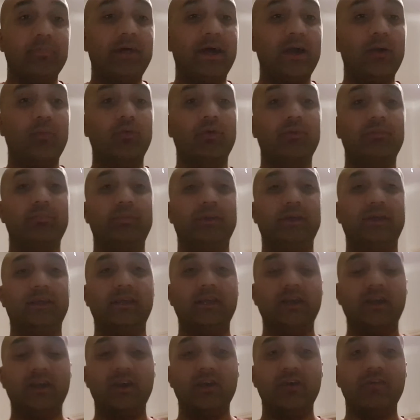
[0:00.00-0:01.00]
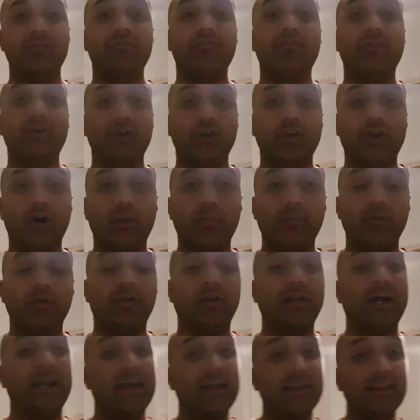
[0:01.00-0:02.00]
That would be
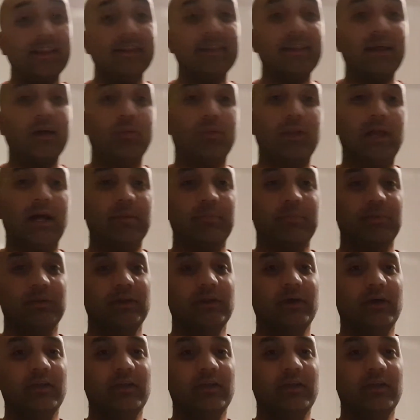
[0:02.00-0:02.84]
phenomenal, and I think that will happen.